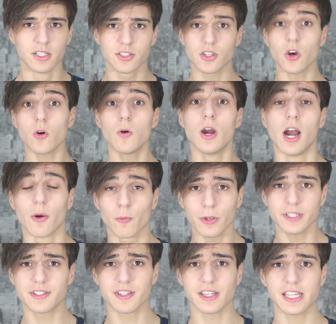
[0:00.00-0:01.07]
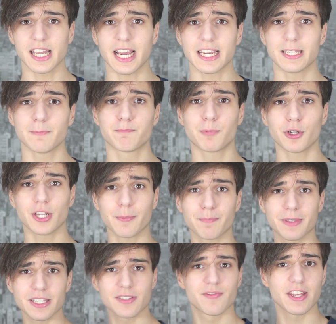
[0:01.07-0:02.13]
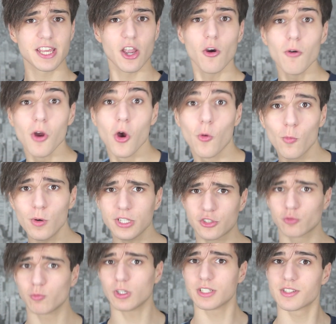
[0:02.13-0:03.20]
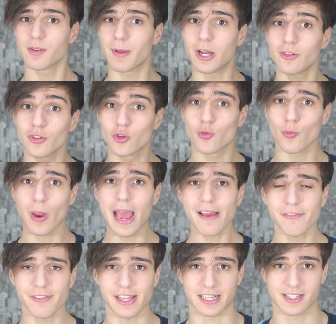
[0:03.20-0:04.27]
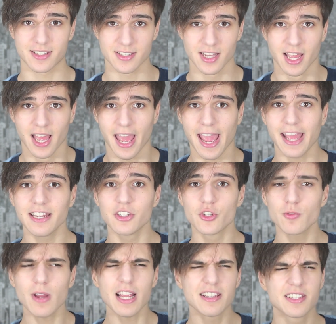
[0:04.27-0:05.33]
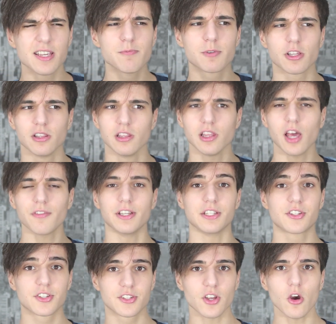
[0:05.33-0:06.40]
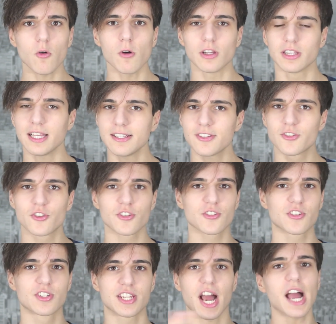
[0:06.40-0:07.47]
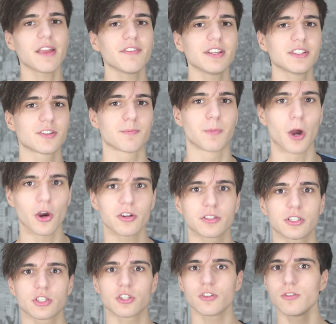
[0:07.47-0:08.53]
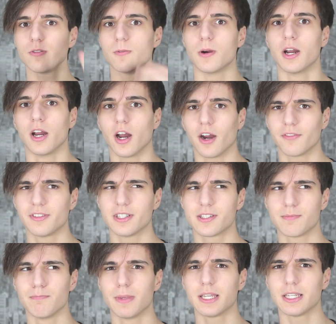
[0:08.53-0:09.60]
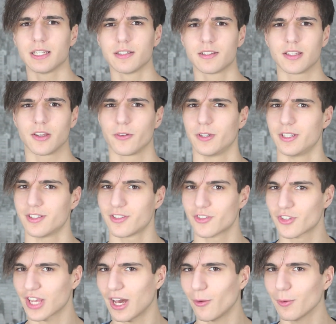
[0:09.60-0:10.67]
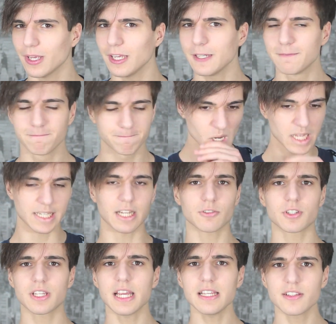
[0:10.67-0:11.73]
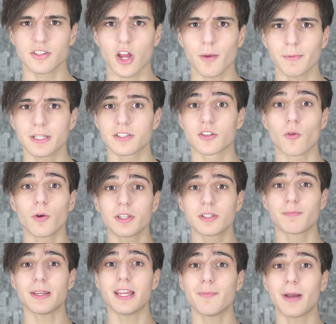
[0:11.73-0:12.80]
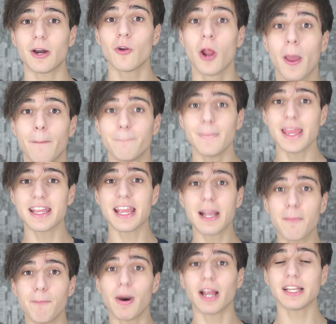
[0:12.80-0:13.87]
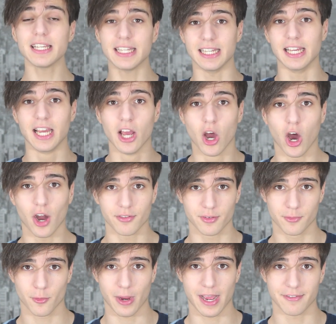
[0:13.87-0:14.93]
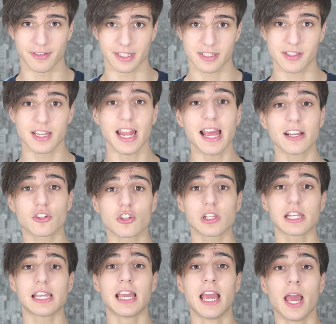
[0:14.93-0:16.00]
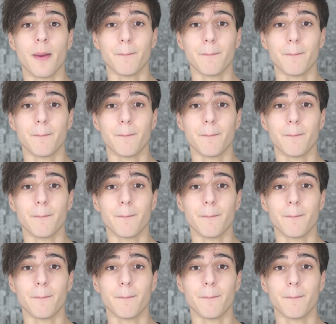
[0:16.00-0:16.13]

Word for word: So, recently I put up this video, which was about graphics and you guys seem to love it. So let's just dive into part two of this mini series, shall we? Now today's topic is going to be about making money off of graphics. And actually,